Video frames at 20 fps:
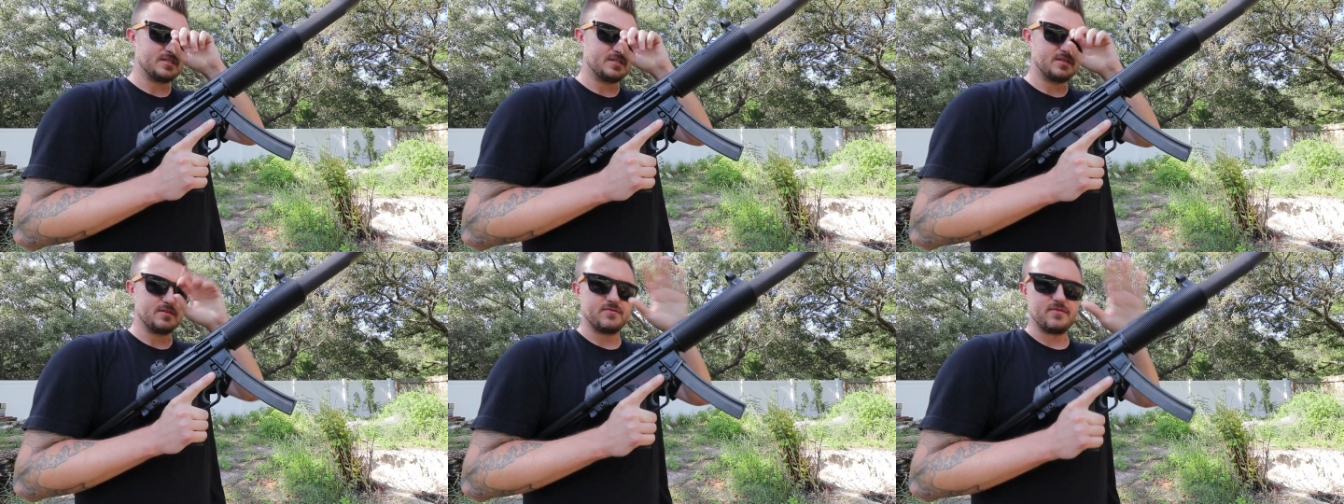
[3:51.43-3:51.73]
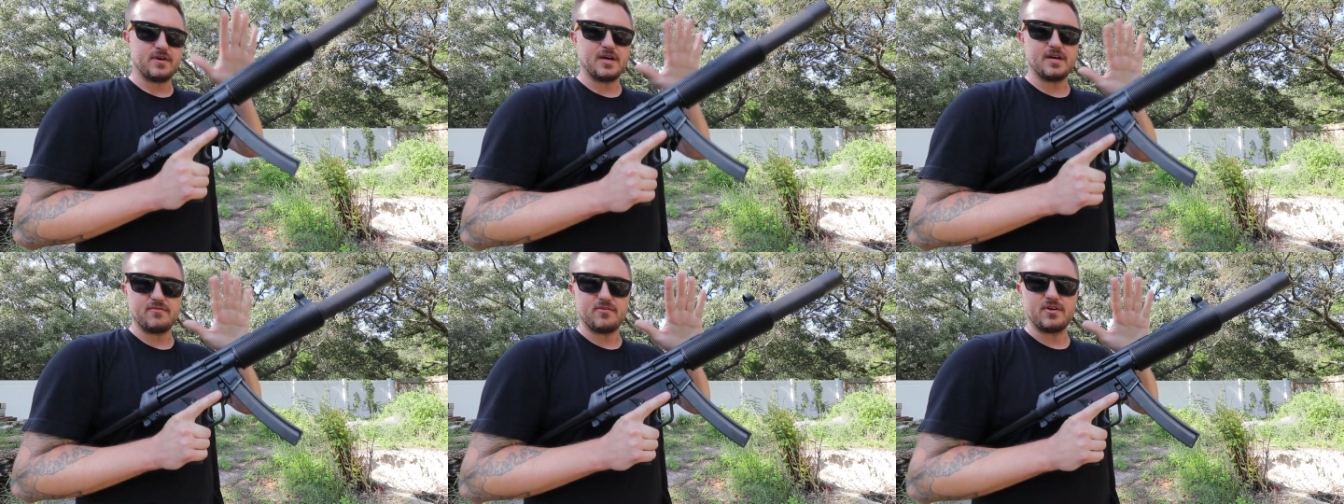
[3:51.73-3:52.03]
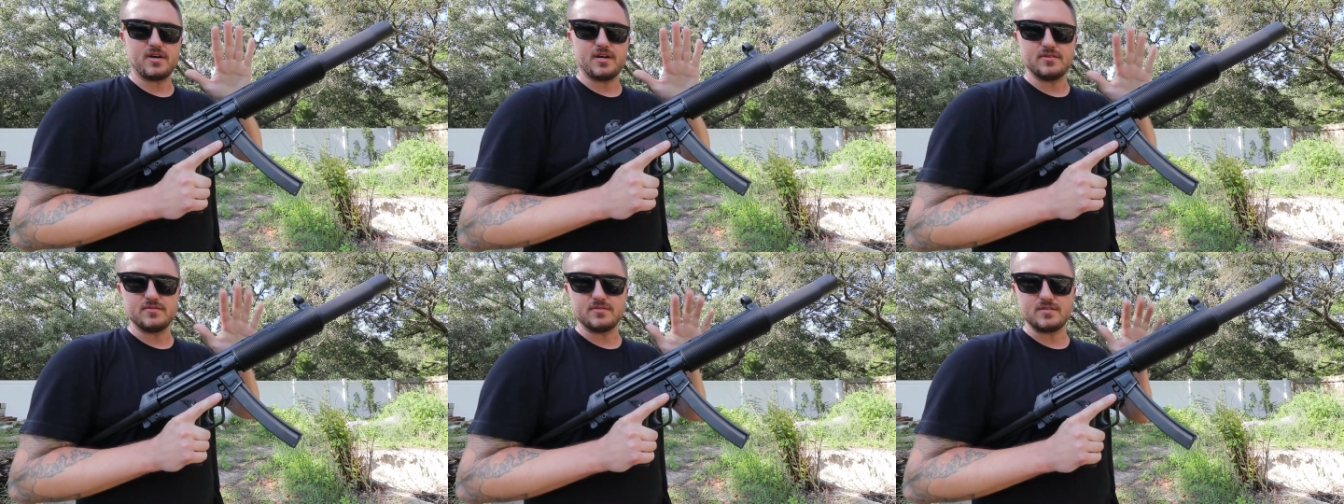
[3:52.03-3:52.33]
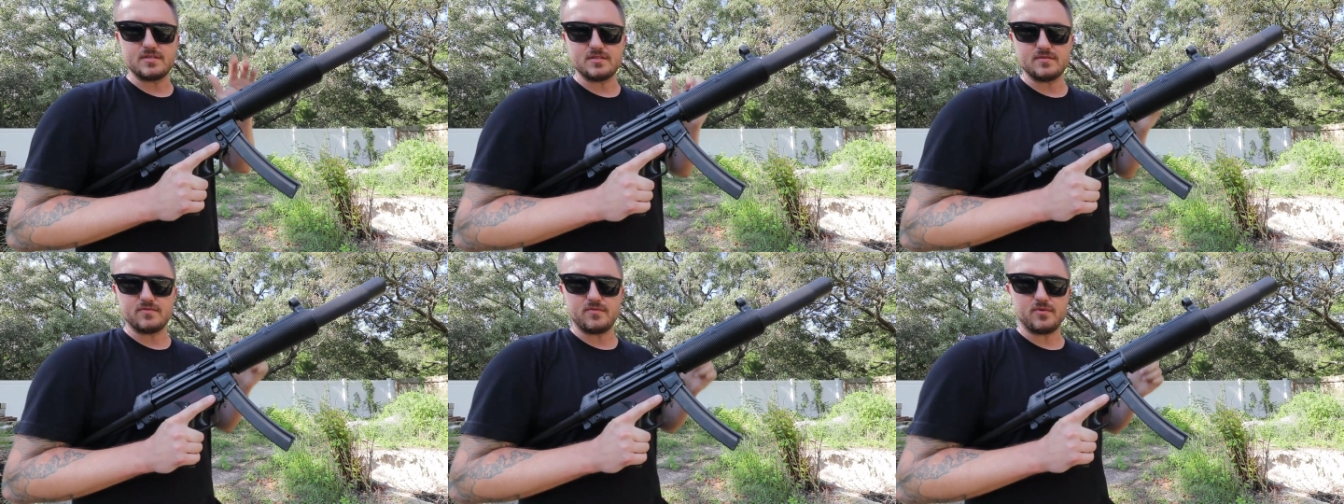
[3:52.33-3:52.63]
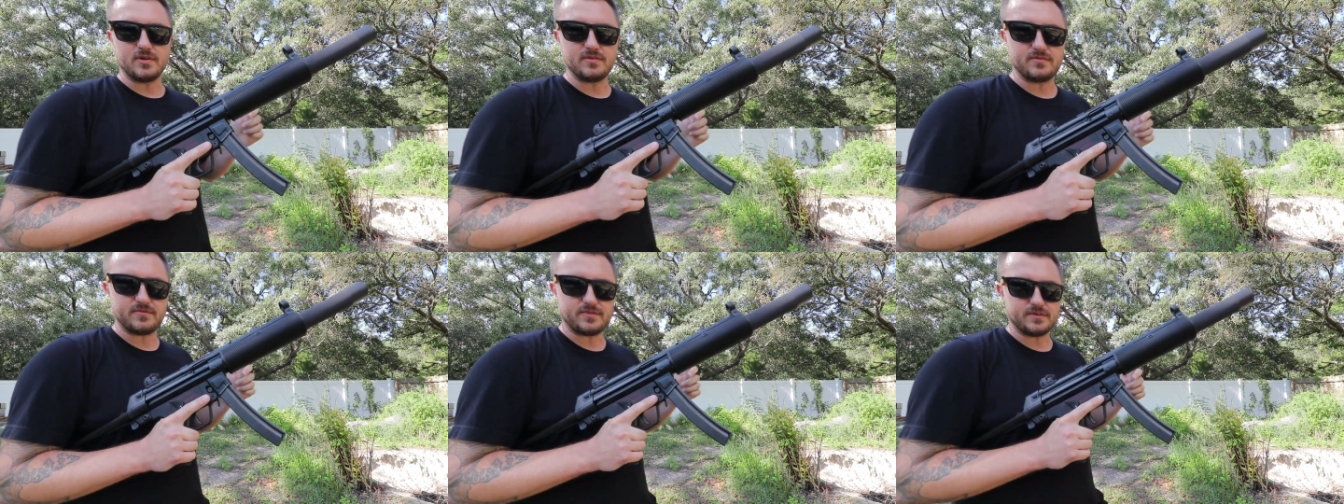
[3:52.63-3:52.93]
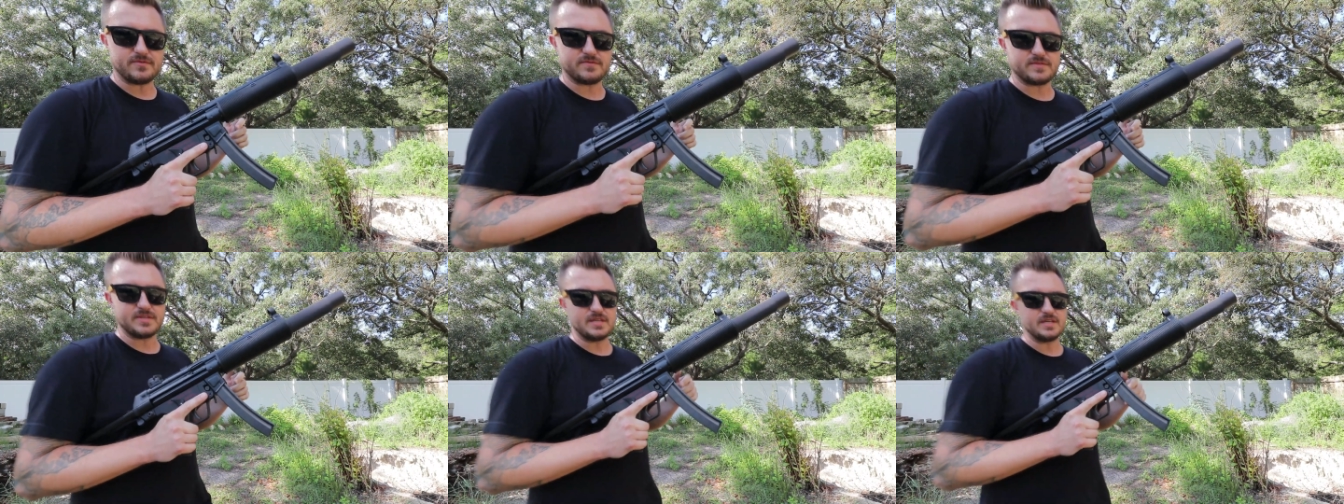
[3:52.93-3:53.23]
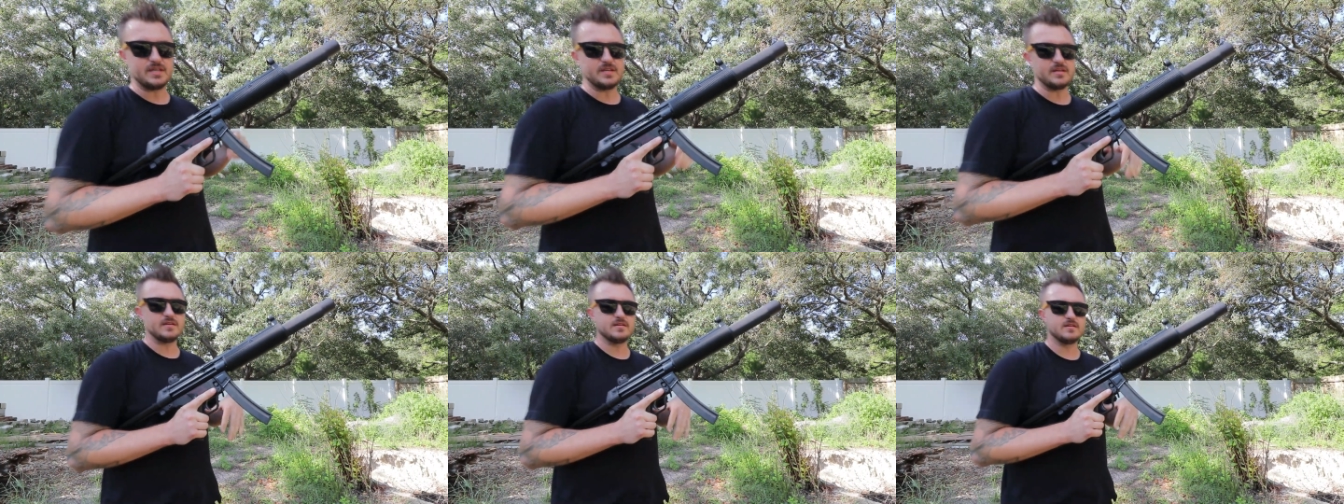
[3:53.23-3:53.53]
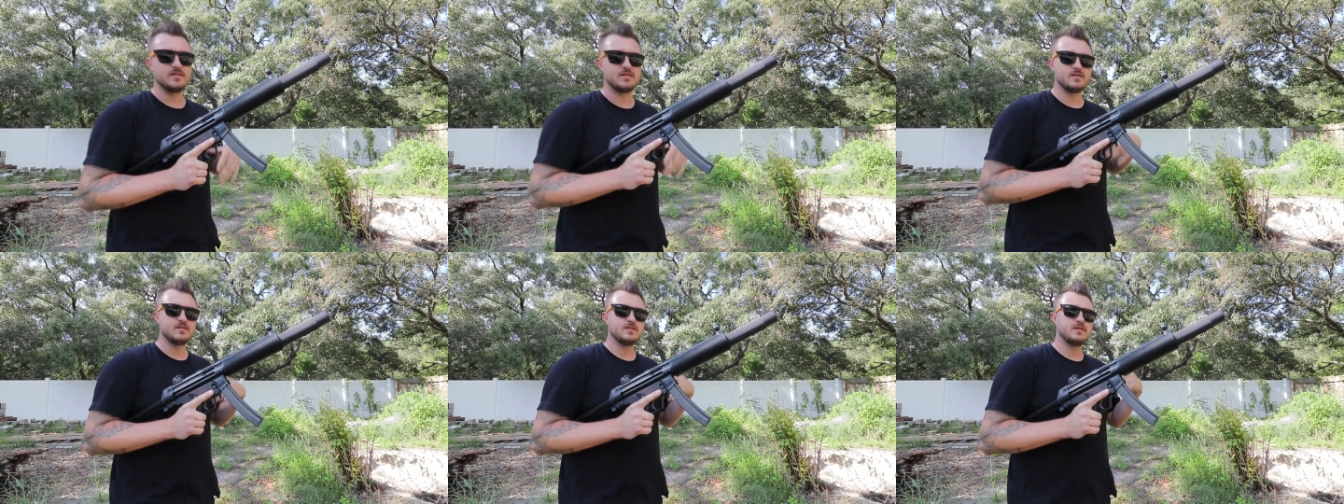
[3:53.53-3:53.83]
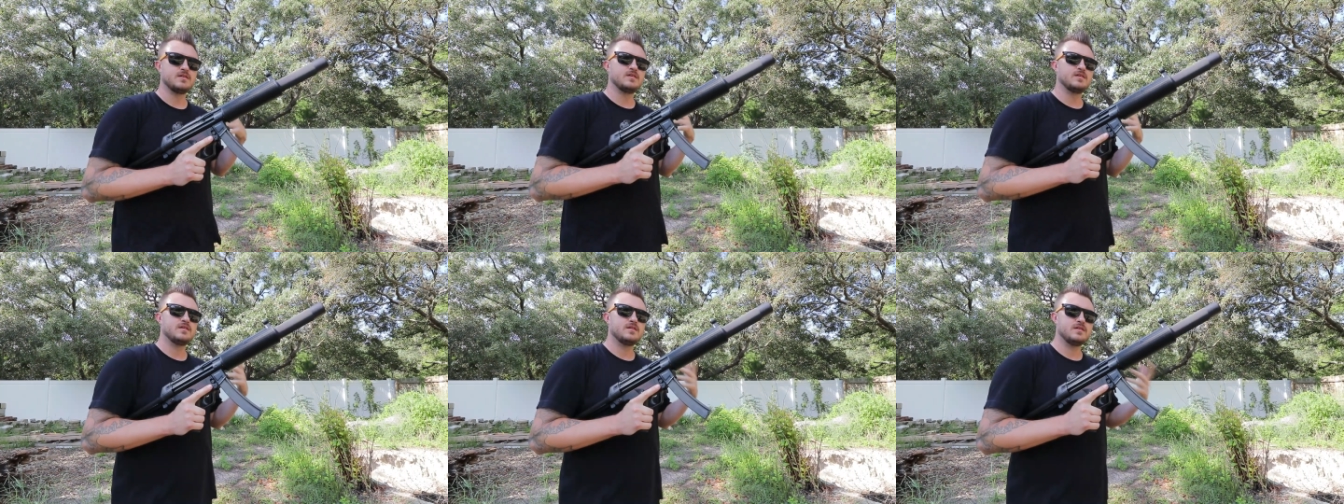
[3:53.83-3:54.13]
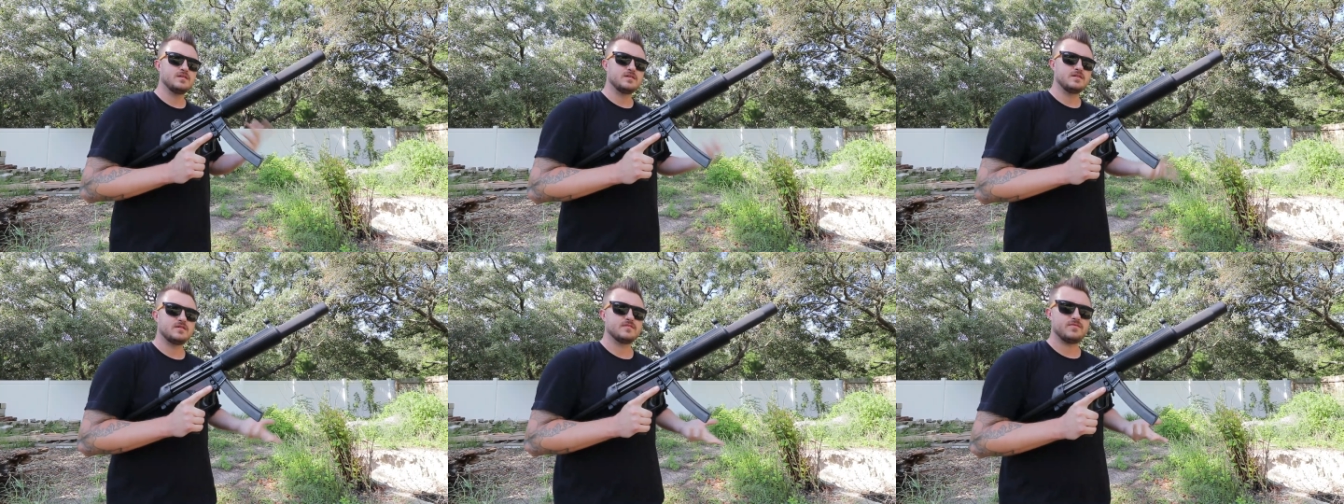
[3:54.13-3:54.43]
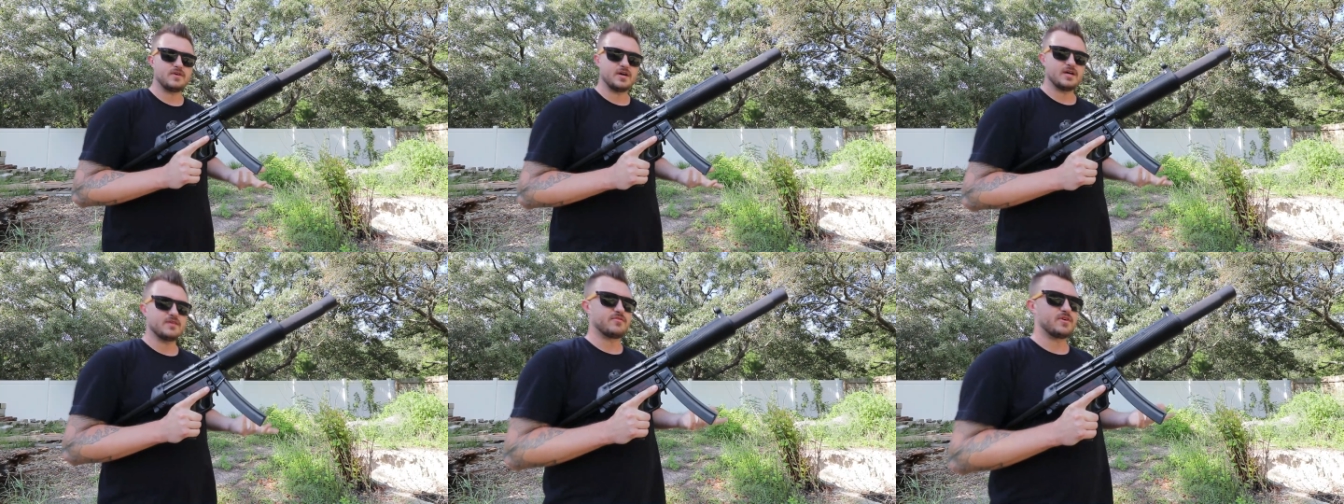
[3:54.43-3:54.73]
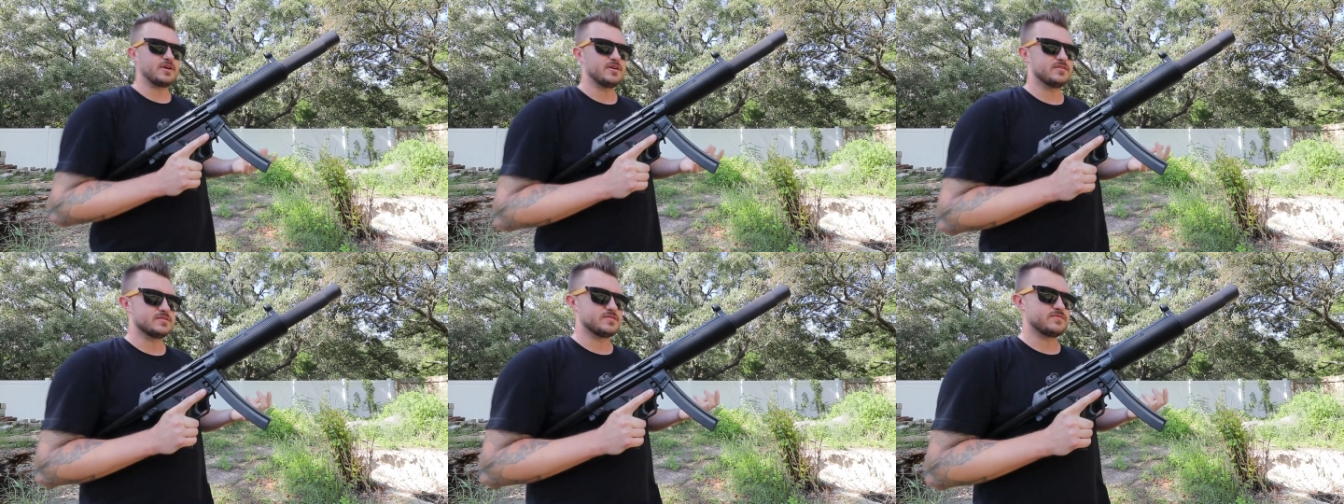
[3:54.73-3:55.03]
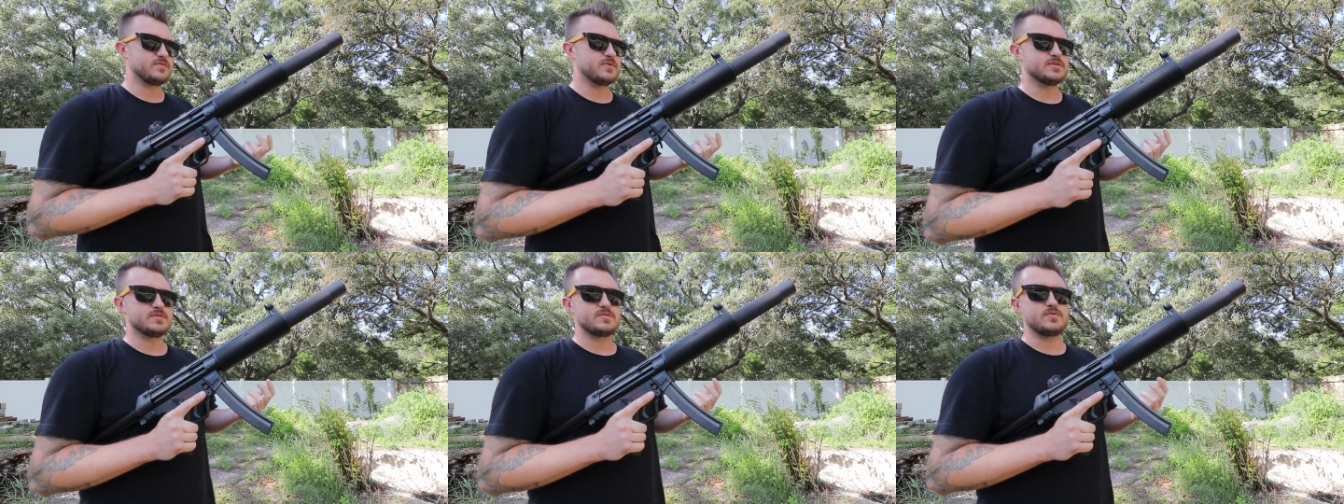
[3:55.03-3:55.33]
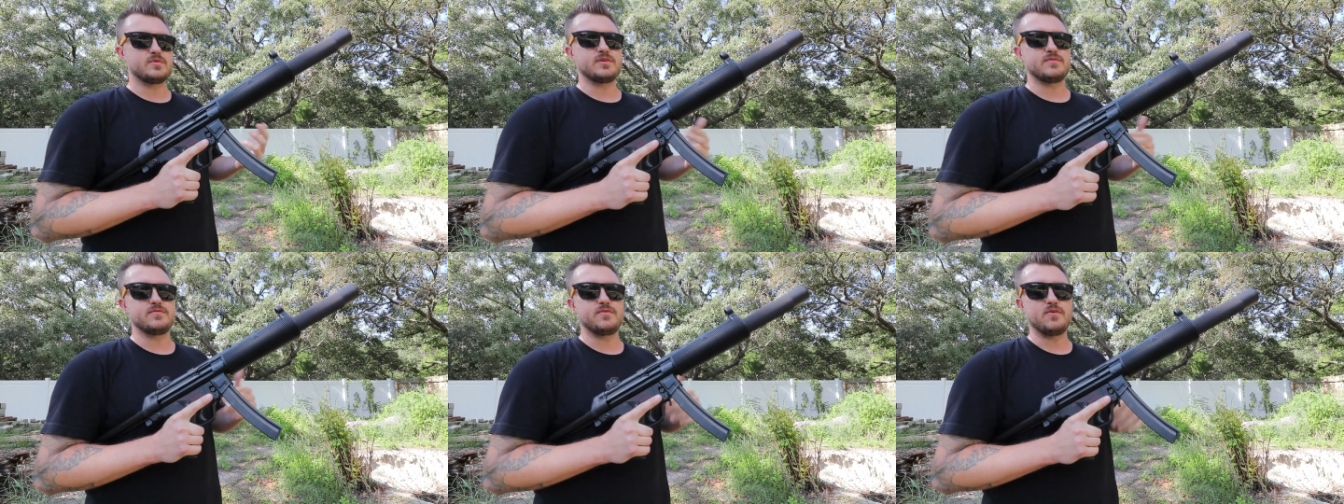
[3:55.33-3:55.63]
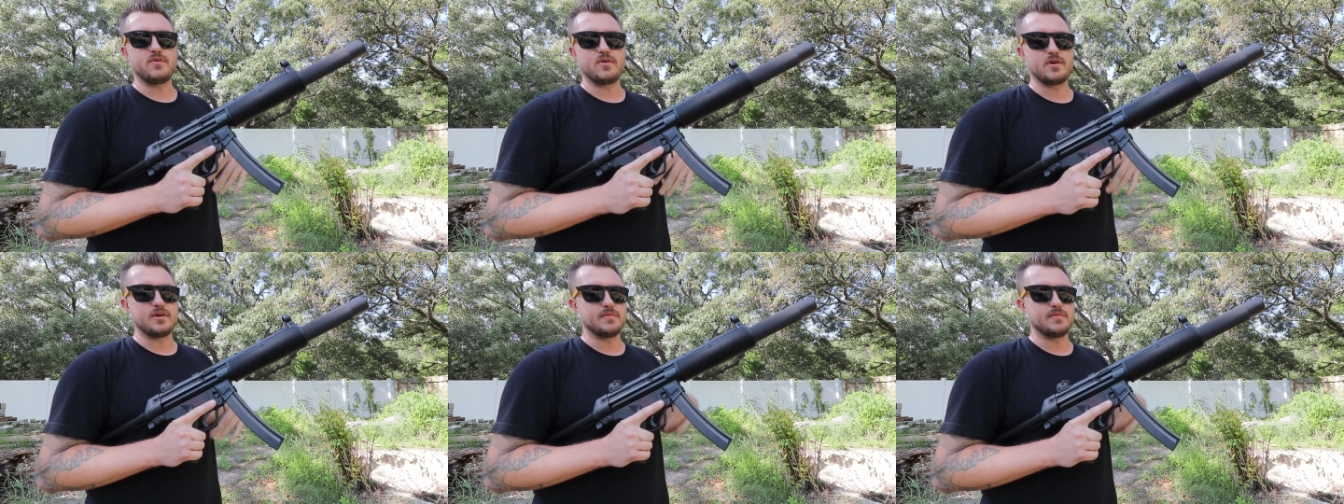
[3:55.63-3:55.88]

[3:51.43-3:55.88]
So five rounds of 115, five rounds of 124.